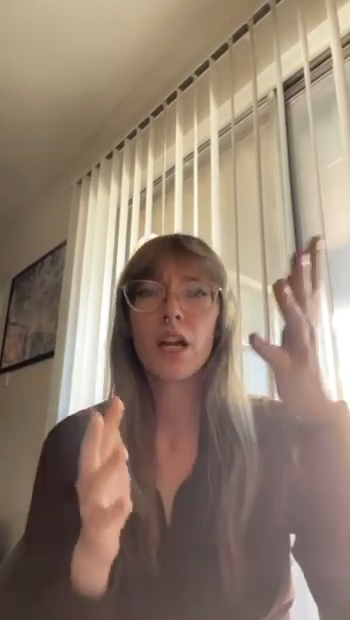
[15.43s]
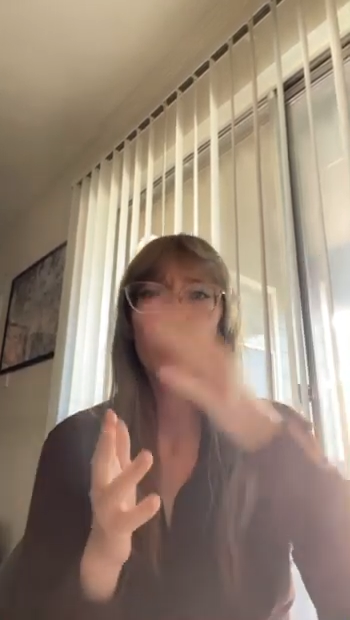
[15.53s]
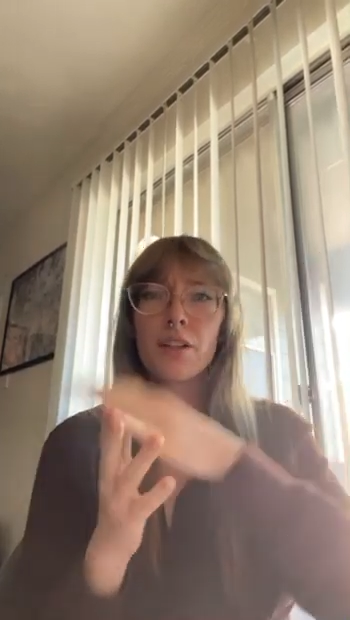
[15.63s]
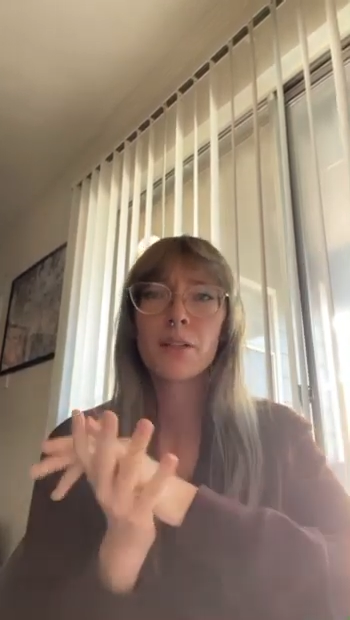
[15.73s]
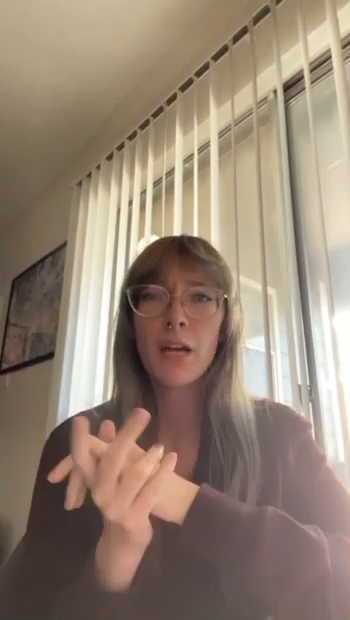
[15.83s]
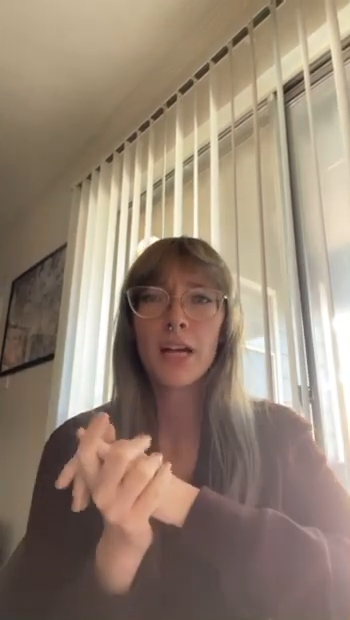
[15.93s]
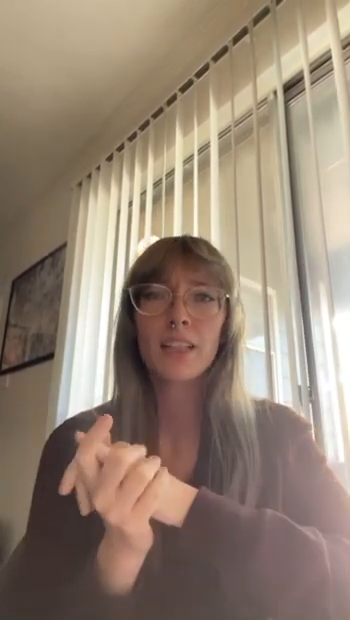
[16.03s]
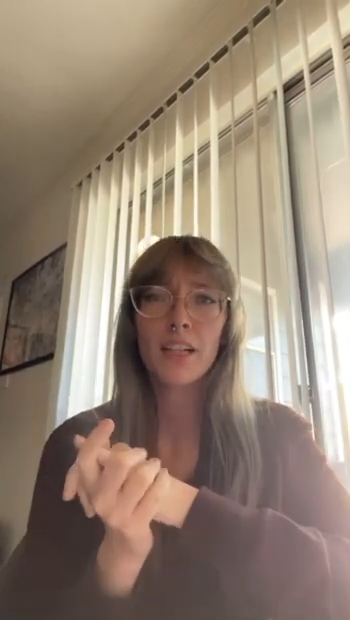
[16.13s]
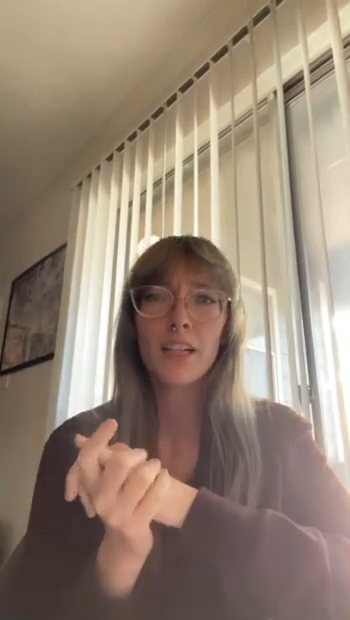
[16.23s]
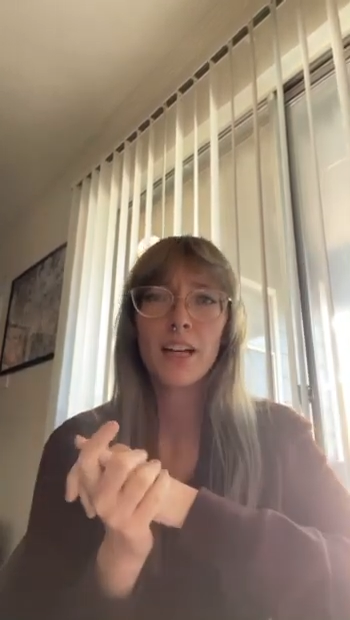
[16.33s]

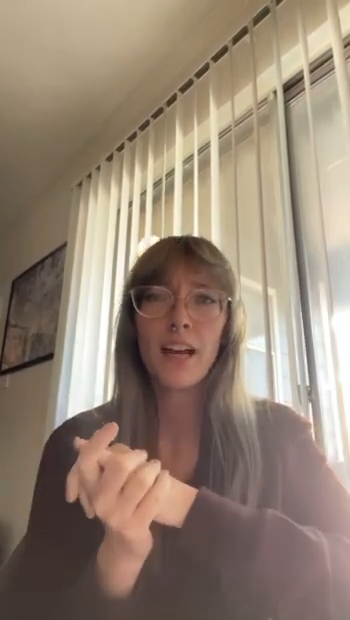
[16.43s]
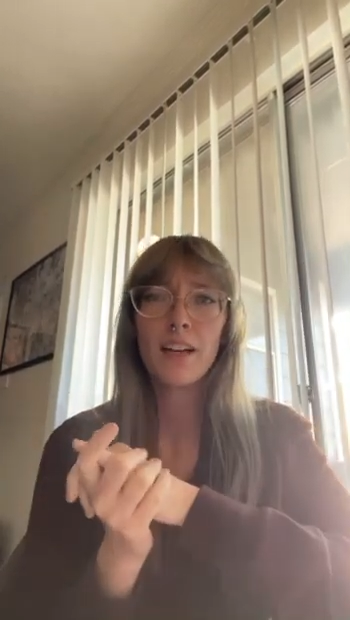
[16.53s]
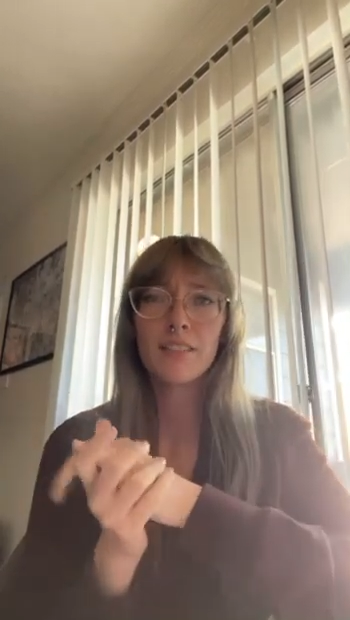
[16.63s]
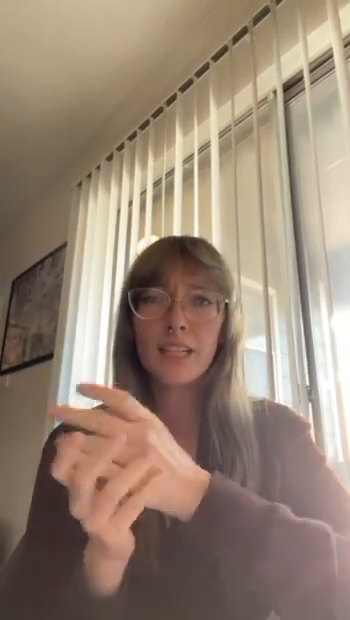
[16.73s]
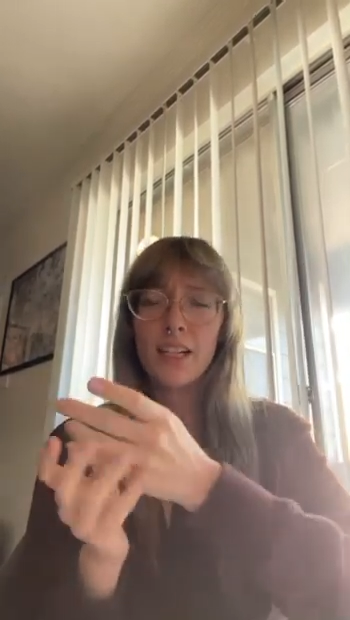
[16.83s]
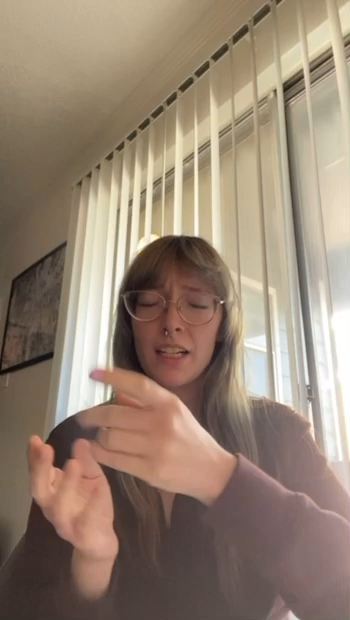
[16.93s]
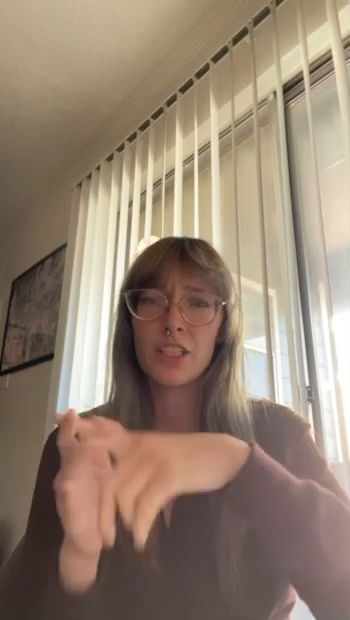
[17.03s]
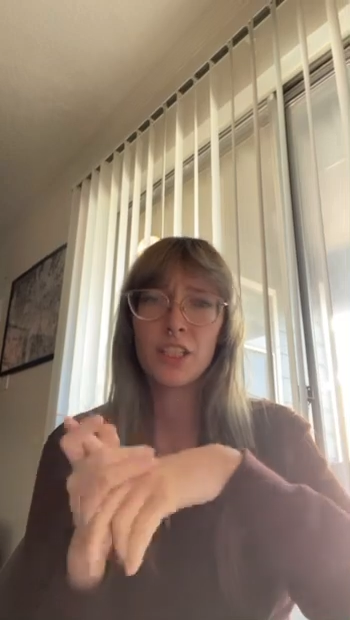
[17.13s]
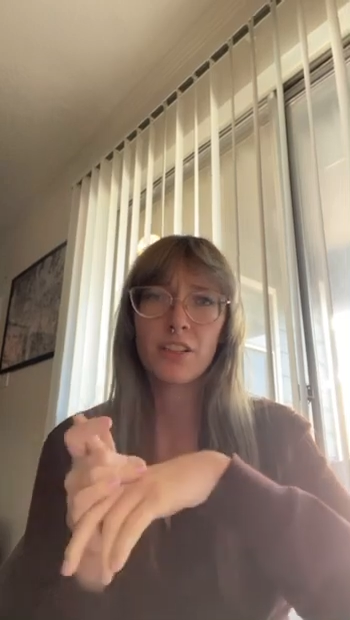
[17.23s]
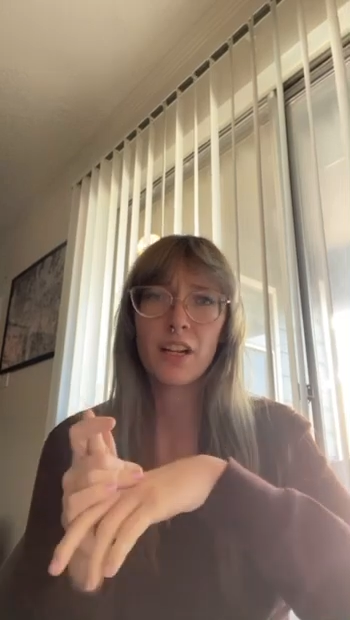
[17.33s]
impact that it can have is that it
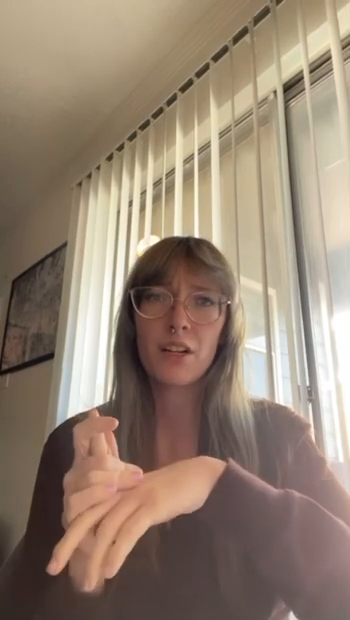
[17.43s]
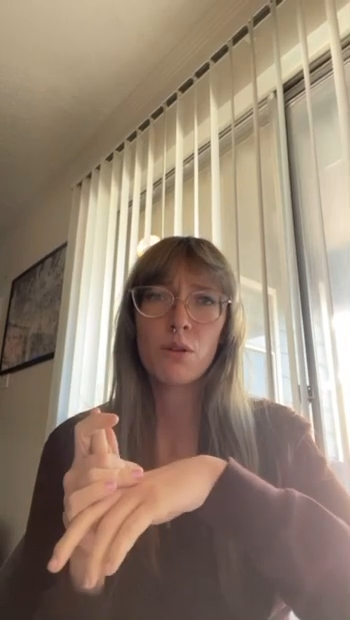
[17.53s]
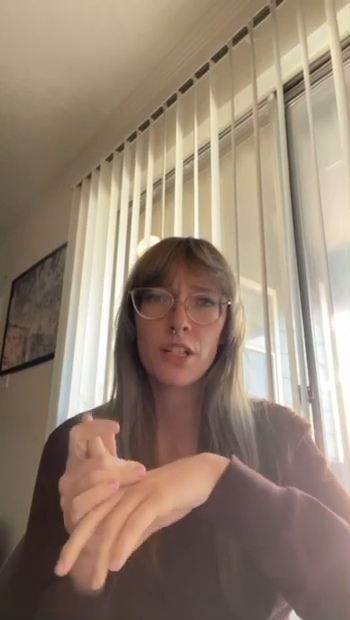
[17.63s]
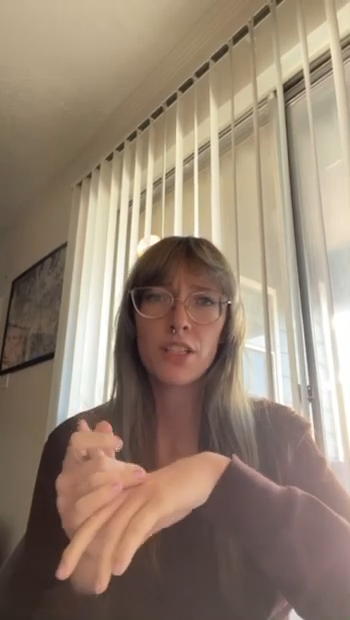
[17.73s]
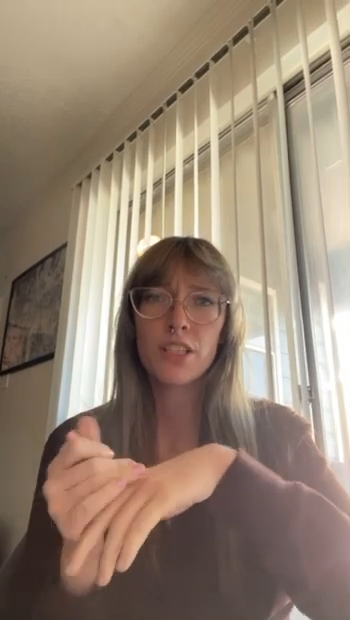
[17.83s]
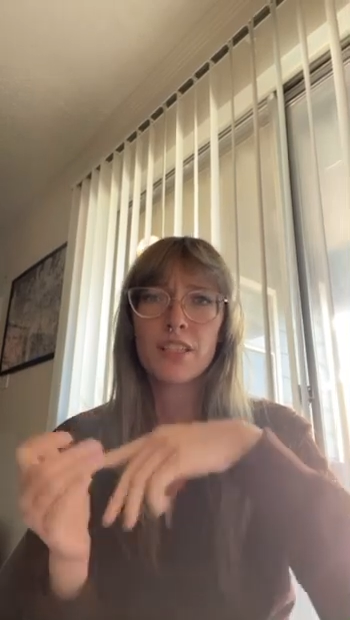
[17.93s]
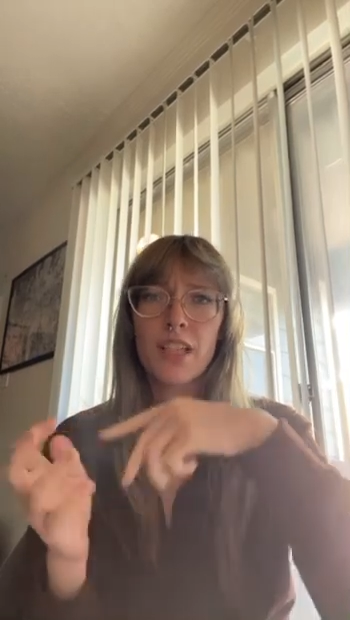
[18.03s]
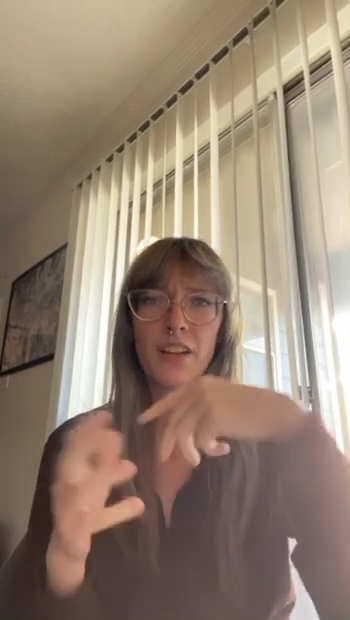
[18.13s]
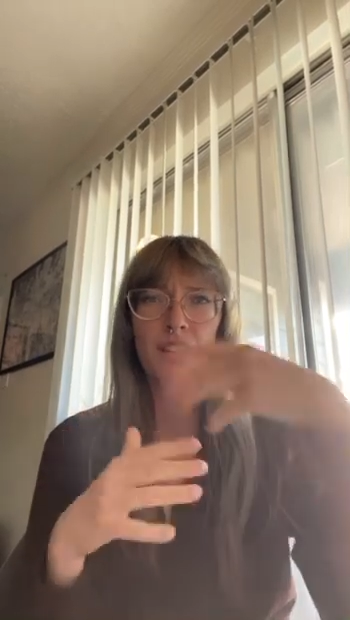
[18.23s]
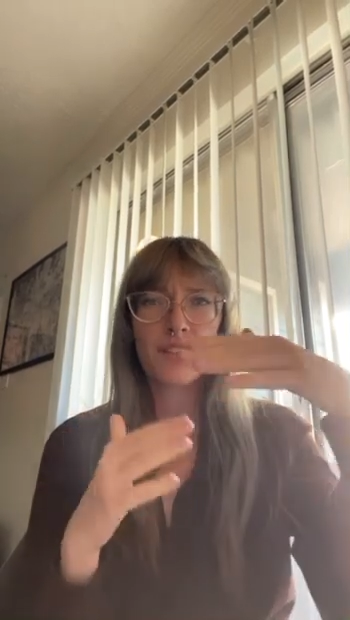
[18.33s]
can generate questions
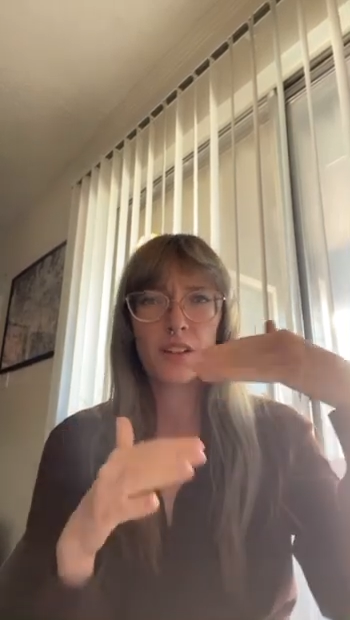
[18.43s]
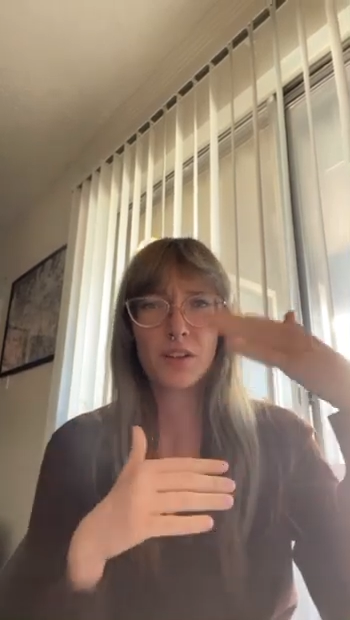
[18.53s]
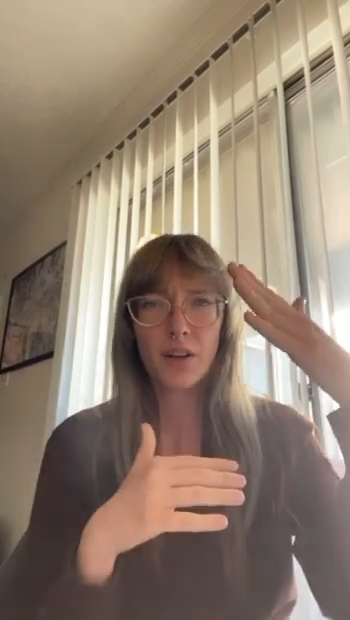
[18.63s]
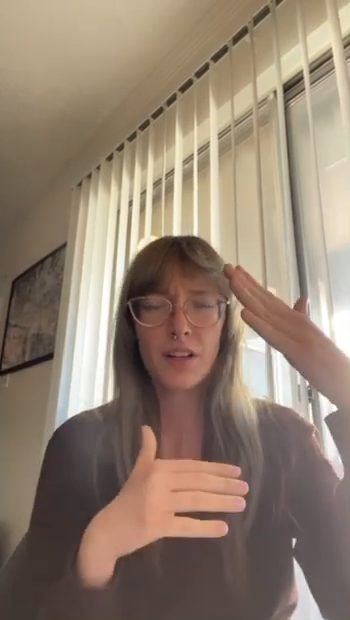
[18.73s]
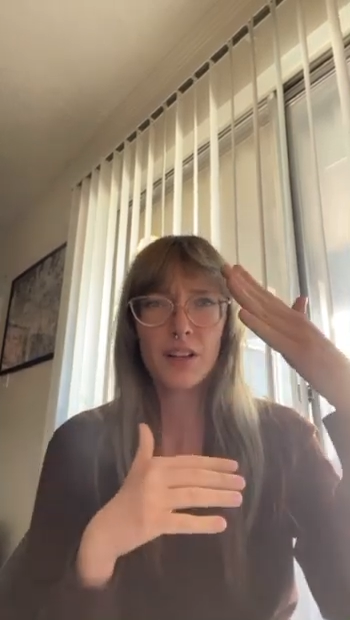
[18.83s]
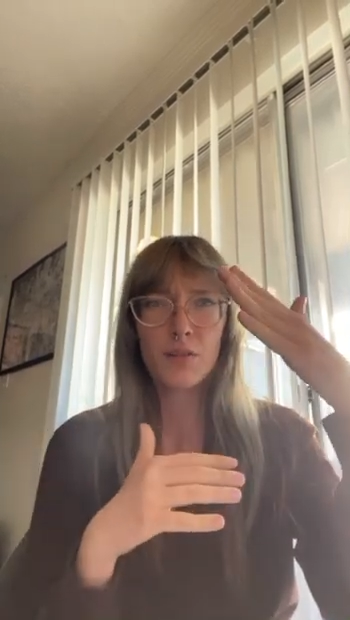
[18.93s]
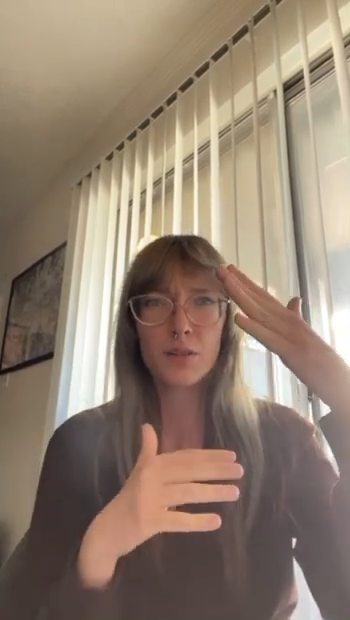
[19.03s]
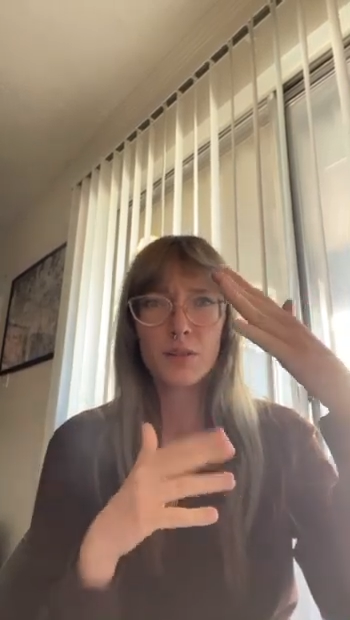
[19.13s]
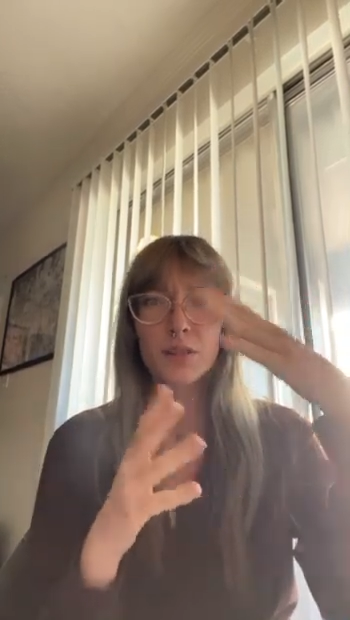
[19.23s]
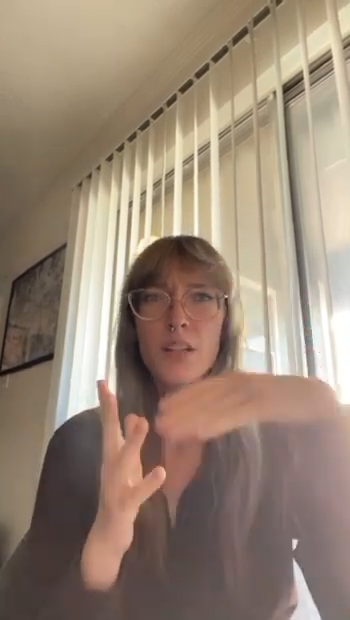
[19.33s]
at different learning
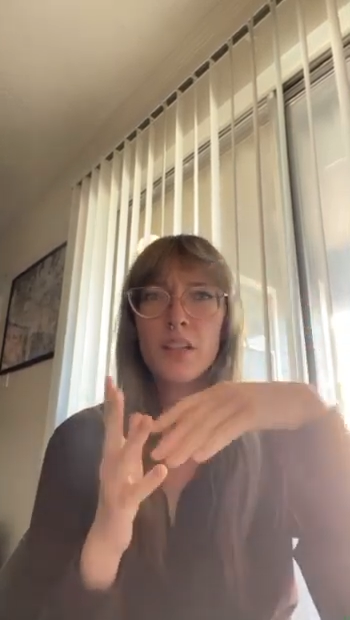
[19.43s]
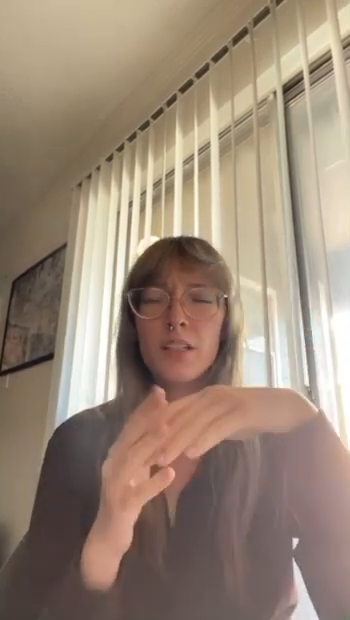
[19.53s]
levels,